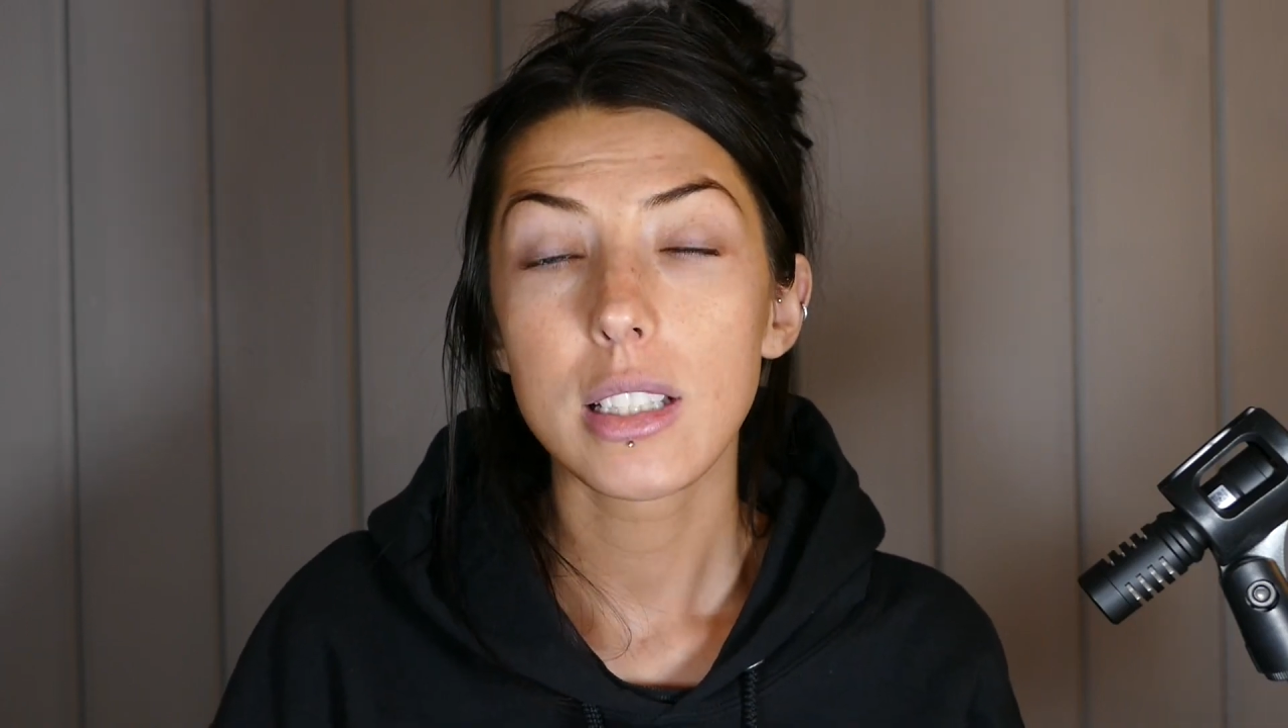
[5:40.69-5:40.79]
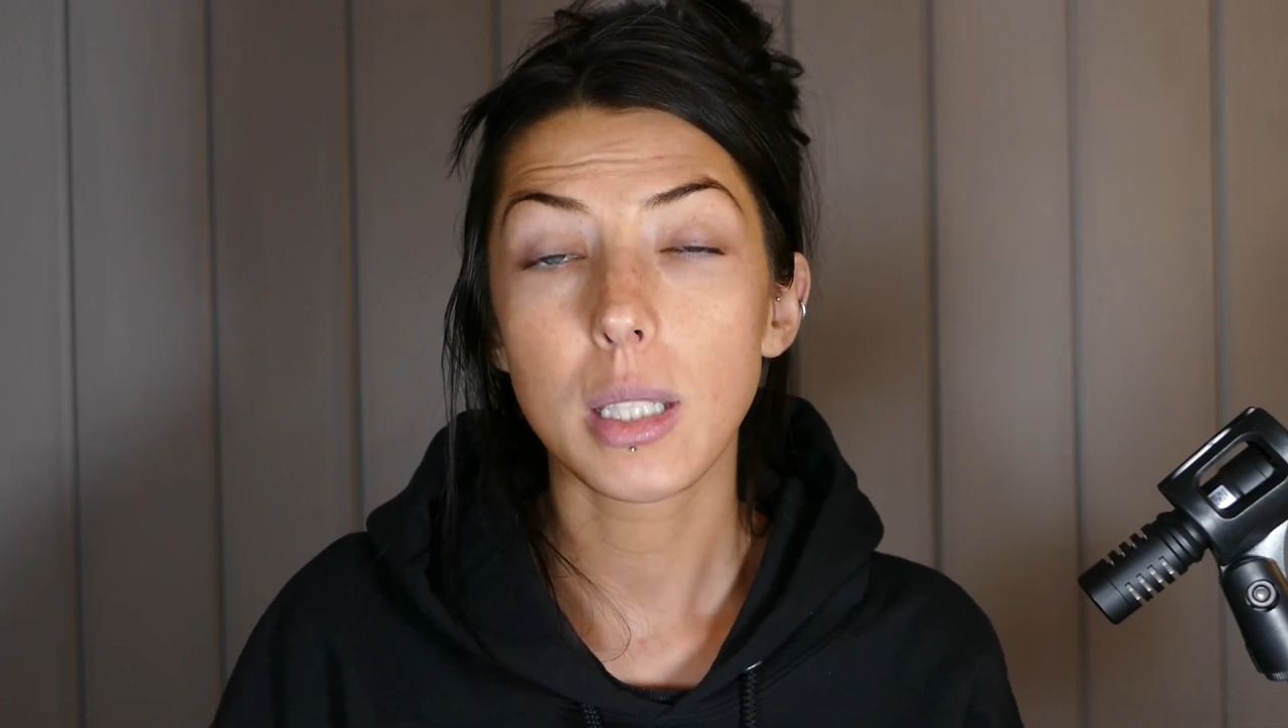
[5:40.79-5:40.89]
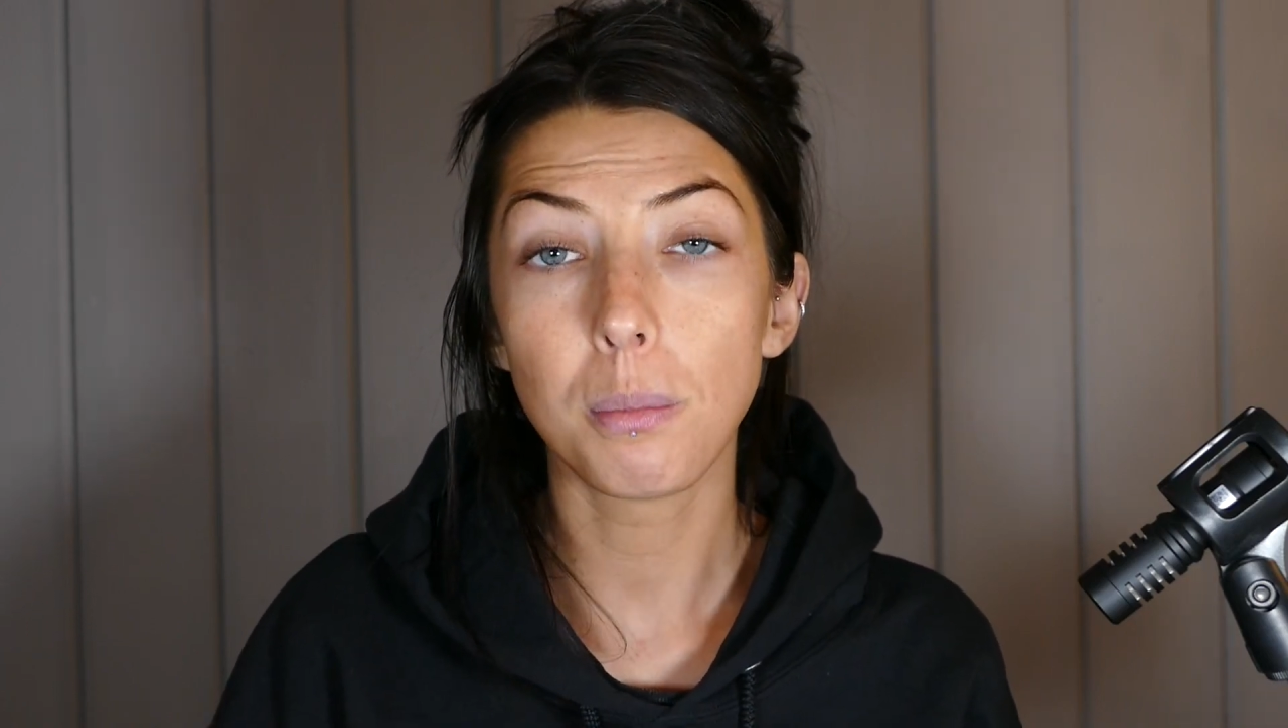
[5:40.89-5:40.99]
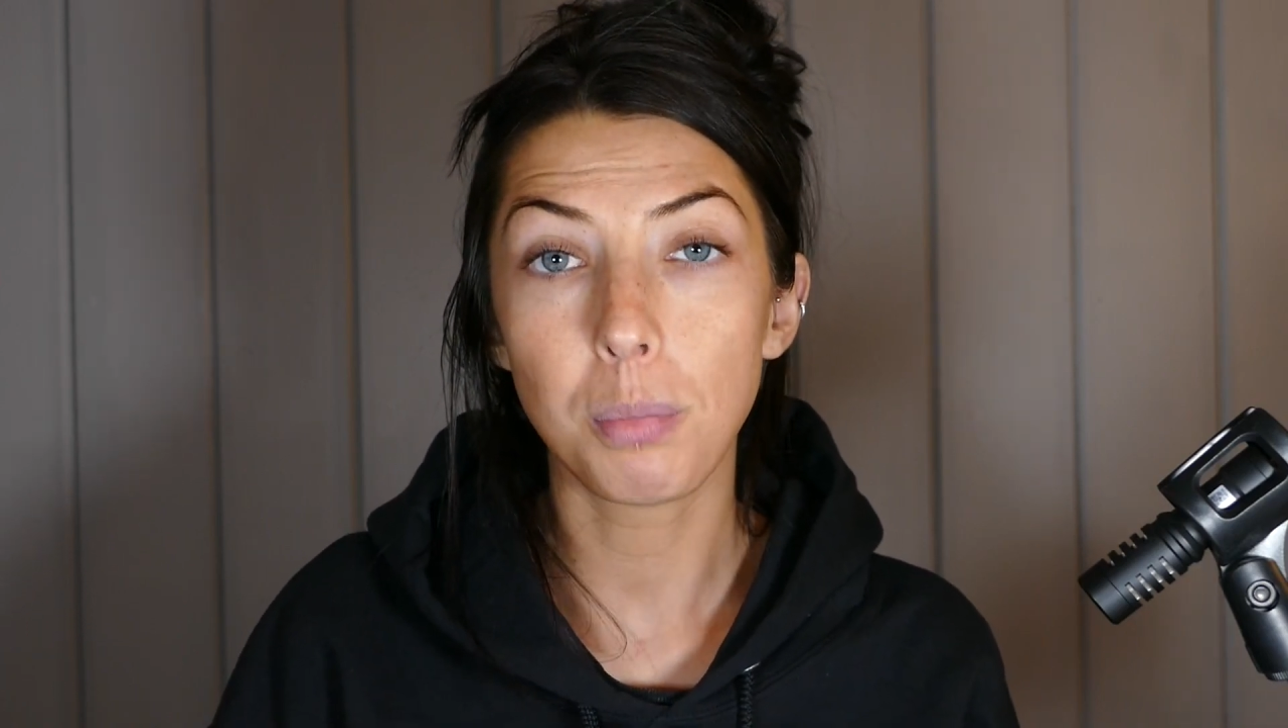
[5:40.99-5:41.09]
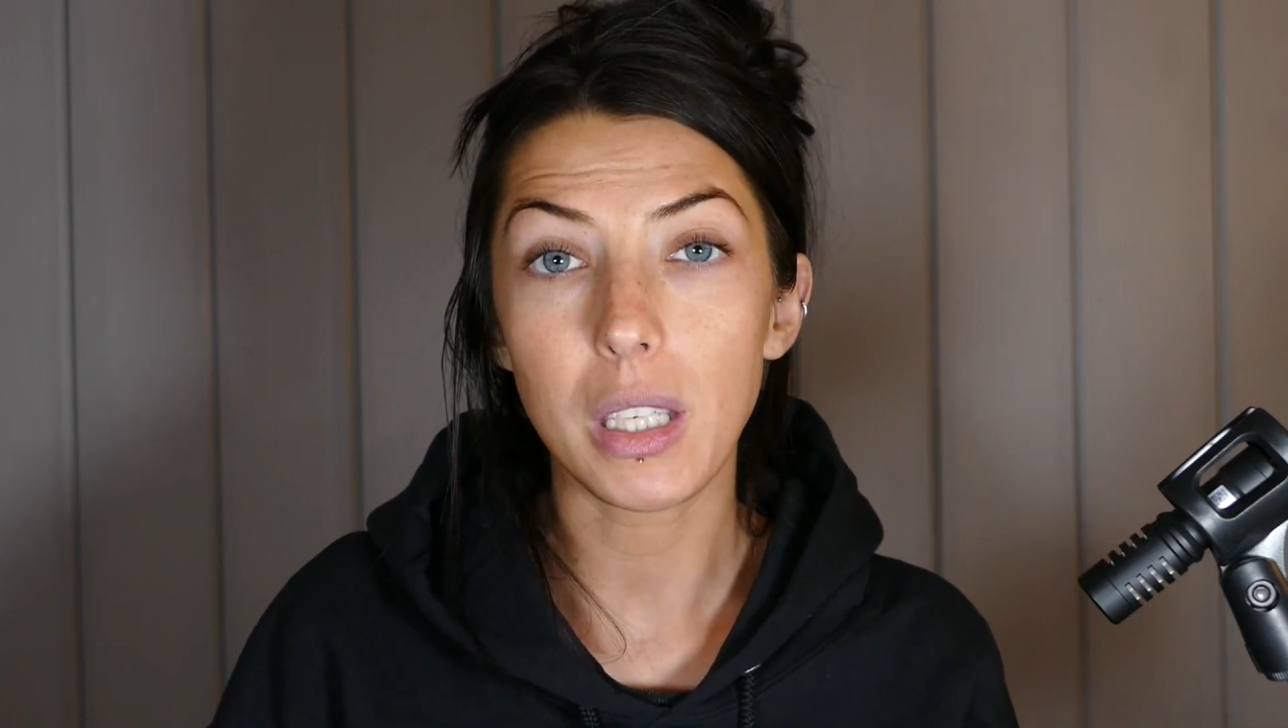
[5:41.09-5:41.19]

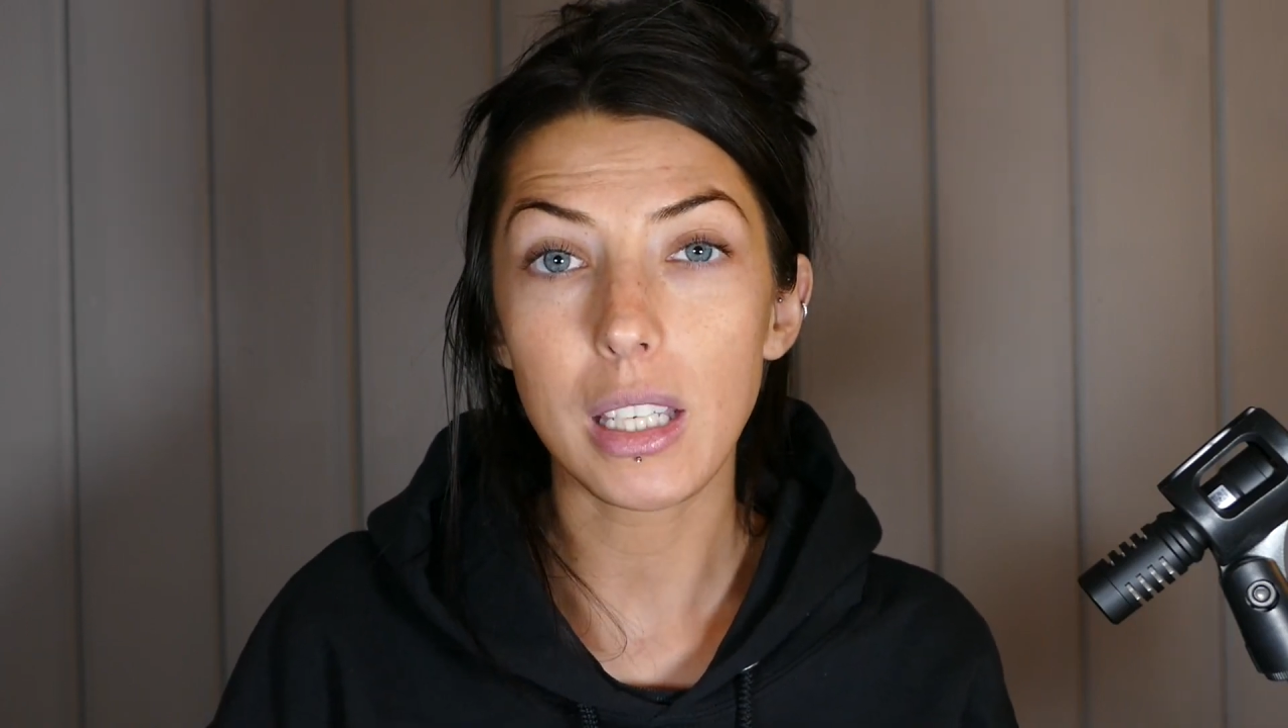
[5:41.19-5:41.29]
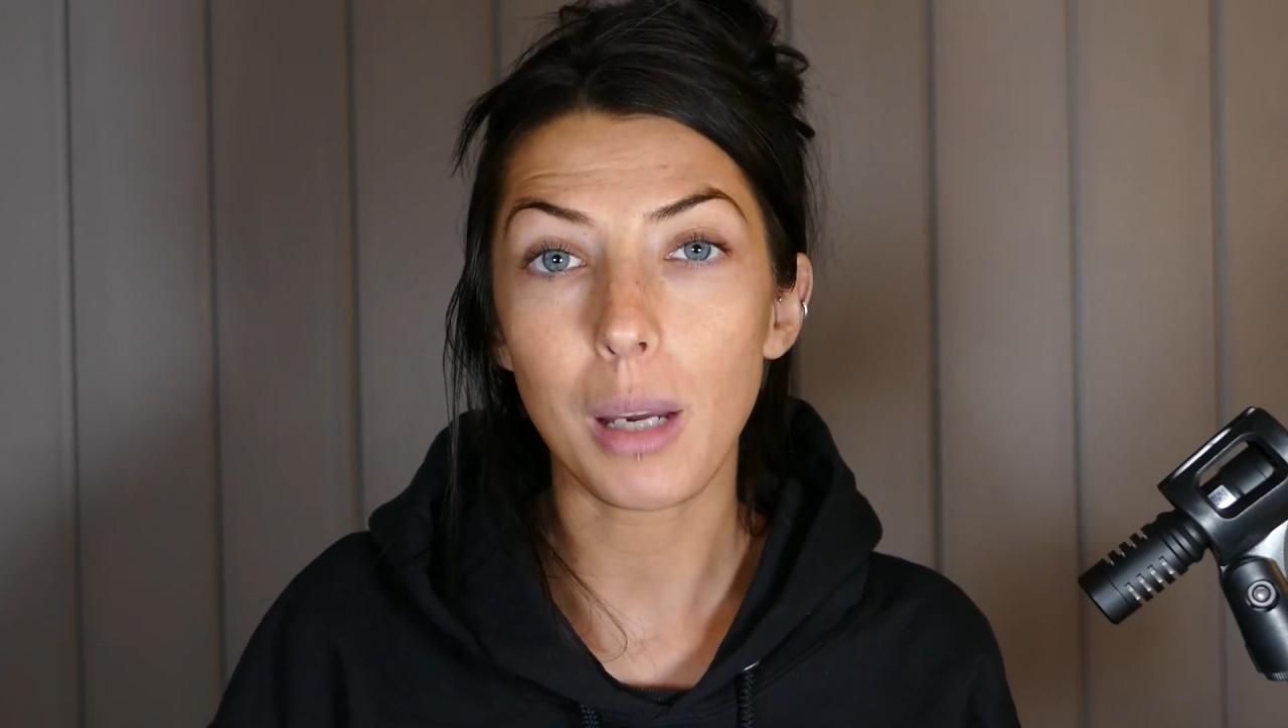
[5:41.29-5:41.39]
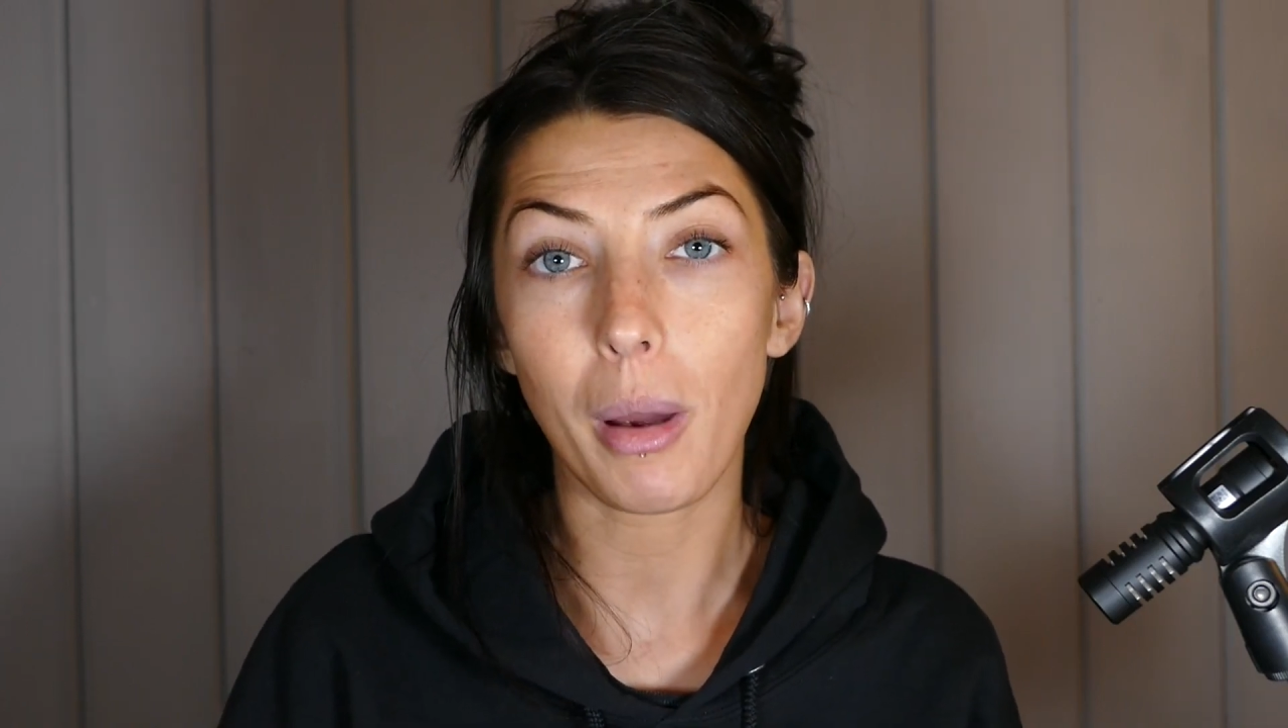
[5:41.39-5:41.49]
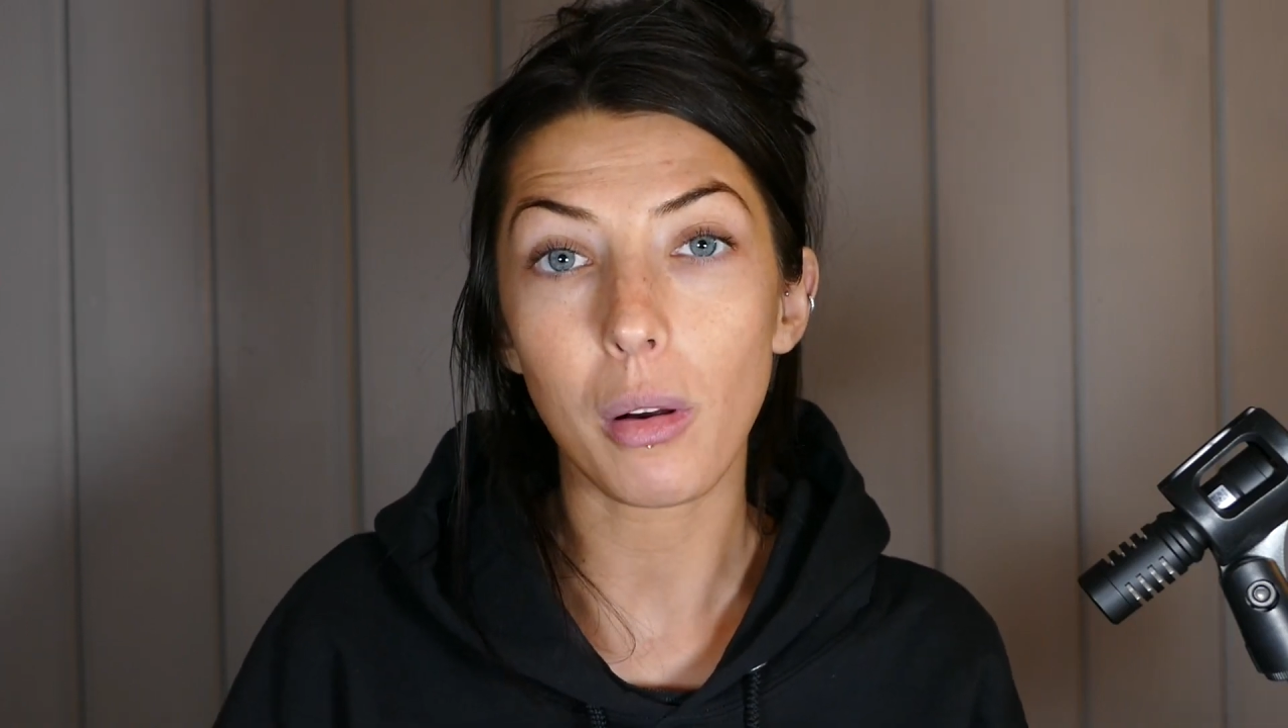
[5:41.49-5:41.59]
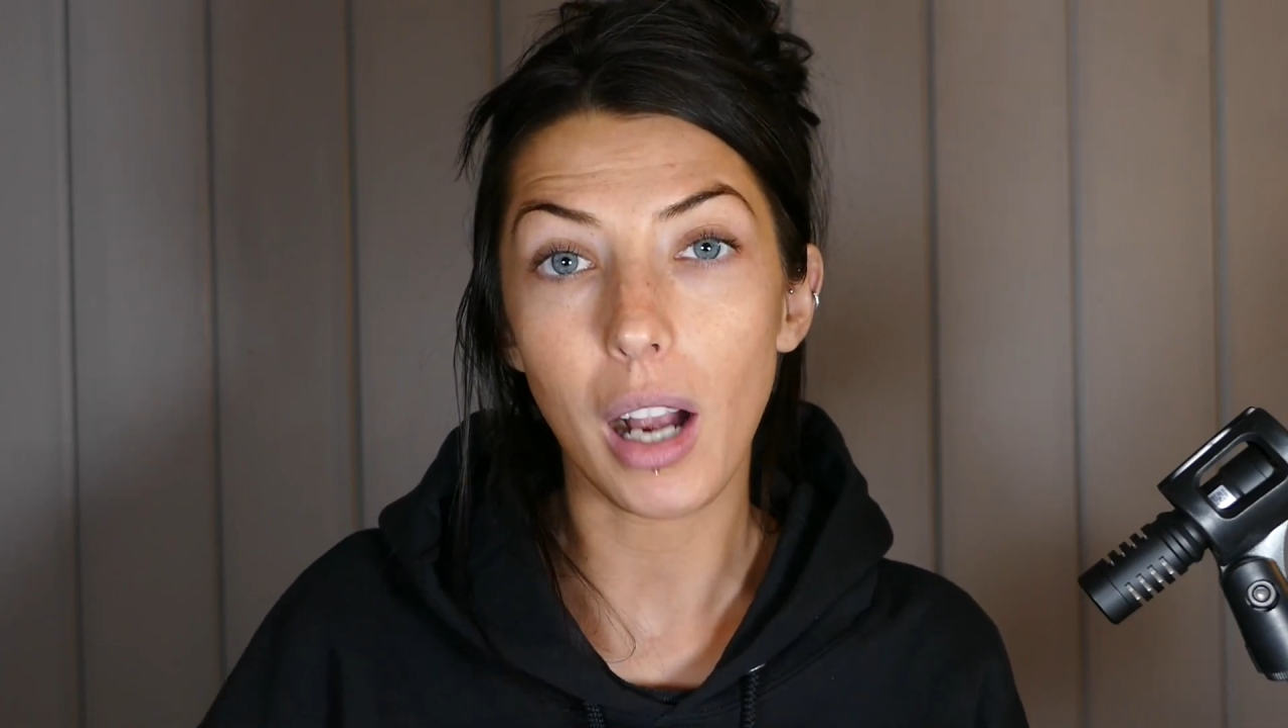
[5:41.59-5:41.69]
to be
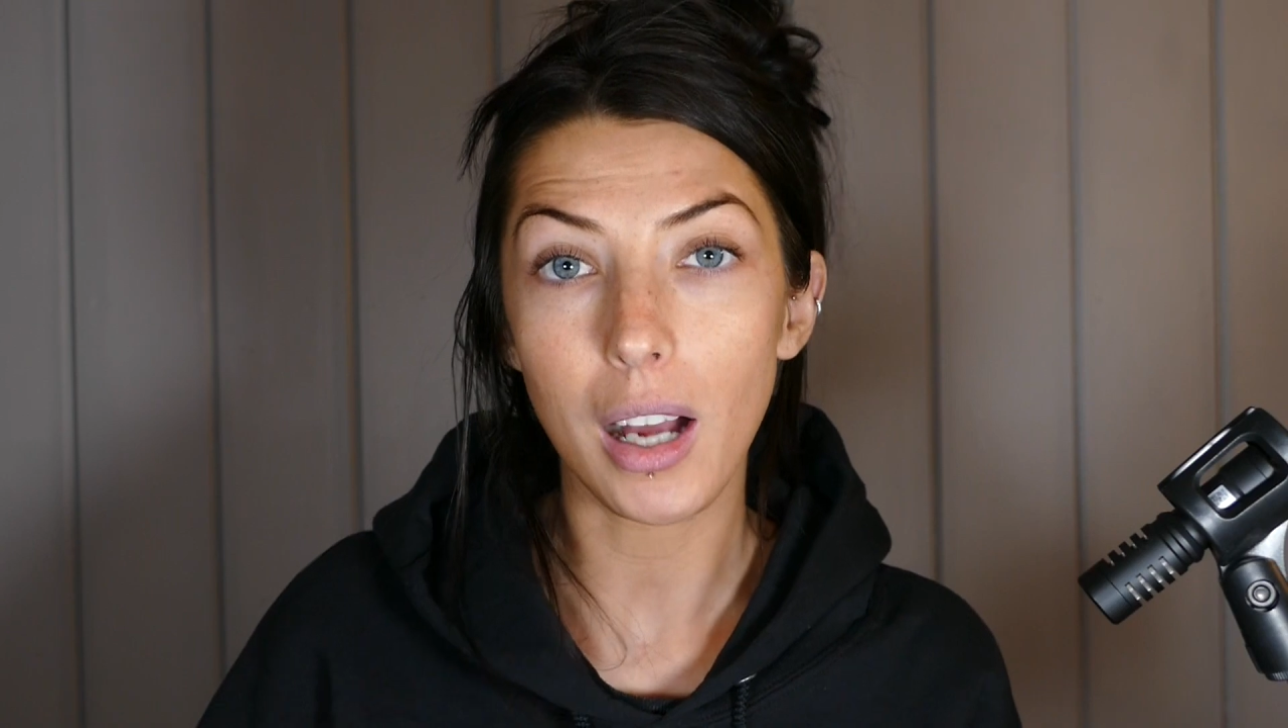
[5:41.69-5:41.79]
about